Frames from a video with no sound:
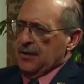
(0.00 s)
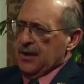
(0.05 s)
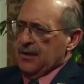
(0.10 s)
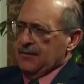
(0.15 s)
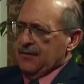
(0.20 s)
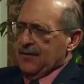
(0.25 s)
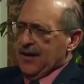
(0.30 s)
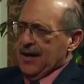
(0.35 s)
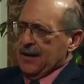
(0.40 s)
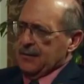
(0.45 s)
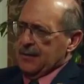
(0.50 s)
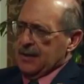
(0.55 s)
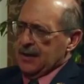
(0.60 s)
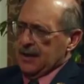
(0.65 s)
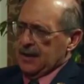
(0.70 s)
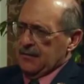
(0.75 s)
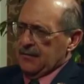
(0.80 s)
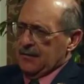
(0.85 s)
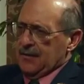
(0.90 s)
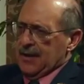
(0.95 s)
they'll have
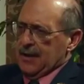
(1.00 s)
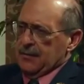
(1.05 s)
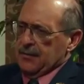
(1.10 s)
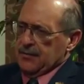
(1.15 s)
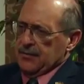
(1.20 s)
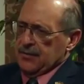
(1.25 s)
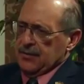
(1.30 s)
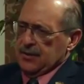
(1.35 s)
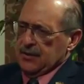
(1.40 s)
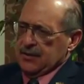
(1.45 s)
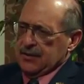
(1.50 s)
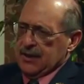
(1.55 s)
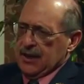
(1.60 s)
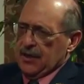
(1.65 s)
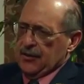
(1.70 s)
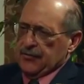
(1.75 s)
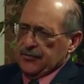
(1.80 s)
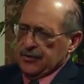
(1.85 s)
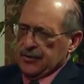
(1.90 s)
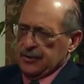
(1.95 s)
vitamin A, vitamin C,
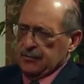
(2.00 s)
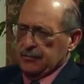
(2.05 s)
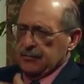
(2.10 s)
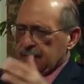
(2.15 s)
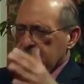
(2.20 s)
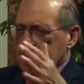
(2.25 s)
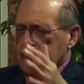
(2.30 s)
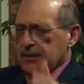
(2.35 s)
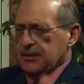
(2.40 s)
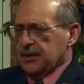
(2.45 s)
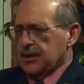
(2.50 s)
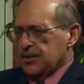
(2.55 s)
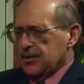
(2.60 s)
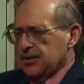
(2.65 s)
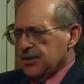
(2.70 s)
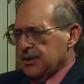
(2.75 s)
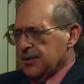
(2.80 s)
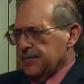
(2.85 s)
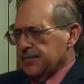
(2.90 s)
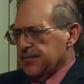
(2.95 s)
calcium,
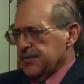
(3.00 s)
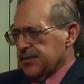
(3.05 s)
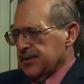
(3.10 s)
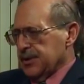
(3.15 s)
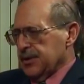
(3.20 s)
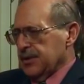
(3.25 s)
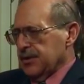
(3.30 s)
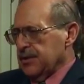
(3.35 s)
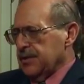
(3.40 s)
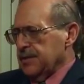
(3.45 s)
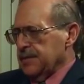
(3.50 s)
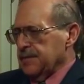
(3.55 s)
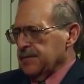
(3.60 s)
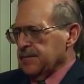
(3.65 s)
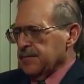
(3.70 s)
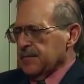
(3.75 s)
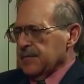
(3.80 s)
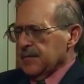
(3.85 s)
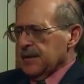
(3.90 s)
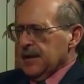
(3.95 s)
magnesium, zinc.
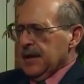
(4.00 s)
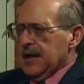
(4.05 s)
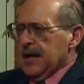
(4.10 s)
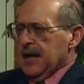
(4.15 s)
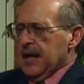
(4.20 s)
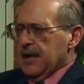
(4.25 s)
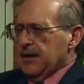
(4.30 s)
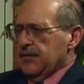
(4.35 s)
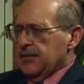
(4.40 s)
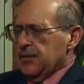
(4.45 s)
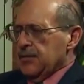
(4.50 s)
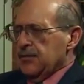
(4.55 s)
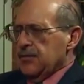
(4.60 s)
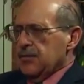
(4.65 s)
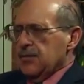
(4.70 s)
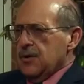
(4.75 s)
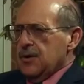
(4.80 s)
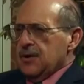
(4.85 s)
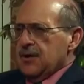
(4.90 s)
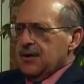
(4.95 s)
And if
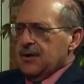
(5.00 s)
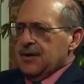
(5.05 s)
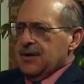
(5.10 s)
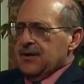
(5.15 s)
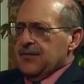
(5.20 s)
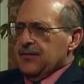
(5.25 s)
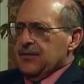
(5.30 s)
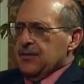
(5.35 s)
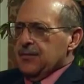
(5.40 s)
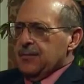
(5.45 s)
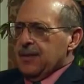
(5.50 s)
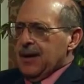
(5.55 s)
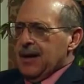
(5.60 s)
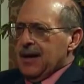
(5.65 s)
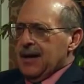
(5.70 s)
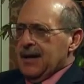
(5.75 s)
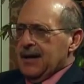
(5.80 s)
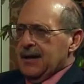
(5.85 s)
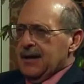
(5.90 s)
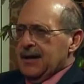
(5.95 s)
you
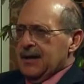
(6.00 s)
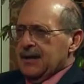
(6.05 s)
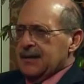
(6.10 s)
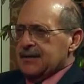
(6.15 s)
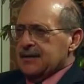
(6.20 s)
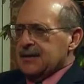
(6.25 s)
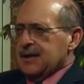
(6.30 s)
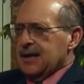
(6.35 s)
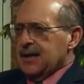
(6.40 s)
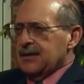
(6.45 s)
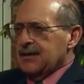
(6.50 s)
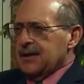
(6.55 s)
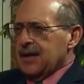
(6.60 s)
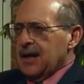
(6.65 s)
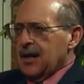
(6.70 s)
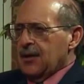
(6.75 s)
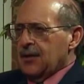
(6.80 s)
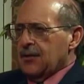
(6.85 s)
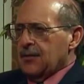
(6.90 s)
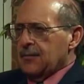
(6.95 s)
buy a
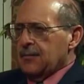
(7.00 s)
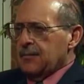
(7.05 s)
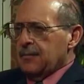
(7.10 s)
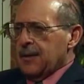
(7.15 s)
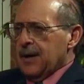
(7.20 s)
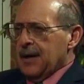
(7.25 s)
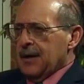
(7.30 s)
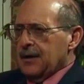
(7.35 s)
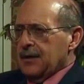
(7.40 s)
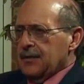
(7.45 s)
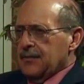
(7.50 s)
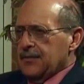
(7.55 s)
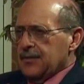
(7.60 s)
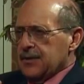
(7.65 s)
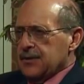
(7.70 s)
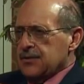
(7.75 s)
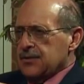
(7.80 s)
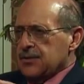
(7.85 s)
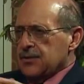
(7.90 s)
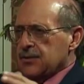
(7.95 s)
$10 bottle
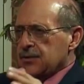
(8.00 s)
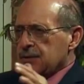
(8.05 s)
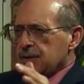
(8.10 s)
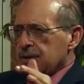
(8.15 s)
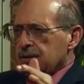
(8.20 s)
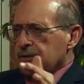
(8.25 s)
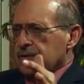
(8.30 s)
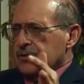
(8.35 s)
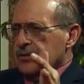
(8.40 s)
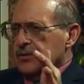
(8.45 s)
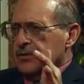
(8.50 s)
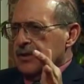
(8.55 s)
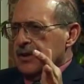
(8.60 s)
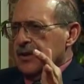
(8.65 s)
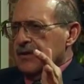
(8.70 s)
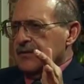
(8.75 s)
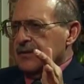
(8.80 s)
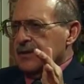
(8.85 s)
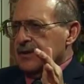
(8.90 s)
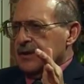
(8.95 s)
of these nutrients, and
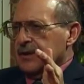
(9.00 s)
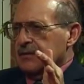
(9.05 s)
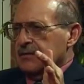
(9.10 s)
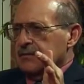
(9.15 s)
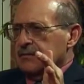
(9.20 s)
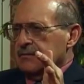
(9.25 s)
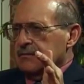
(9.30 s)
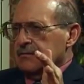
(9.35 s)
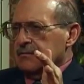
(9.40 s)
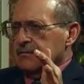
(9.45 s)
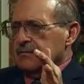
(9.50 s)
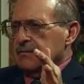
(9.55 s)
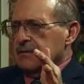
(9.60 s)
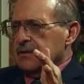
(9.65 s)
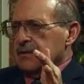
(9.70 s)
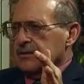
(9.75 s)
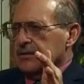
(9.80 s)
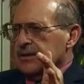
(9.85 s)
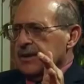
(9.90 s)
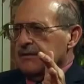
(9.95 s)
you have to get
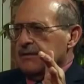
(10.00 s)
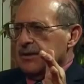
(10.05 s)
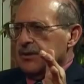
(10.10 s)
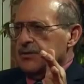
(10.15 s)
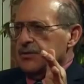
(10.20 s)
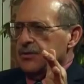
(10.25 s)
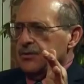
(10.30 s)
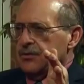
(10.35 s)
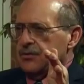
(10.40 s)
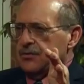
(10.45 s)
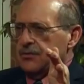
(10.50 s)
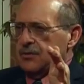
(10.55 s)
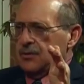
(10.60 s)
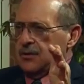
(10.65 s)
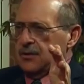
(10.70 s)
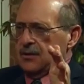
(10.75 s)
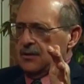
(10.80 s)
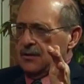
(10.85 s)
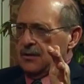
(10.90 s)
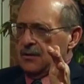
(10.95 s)
72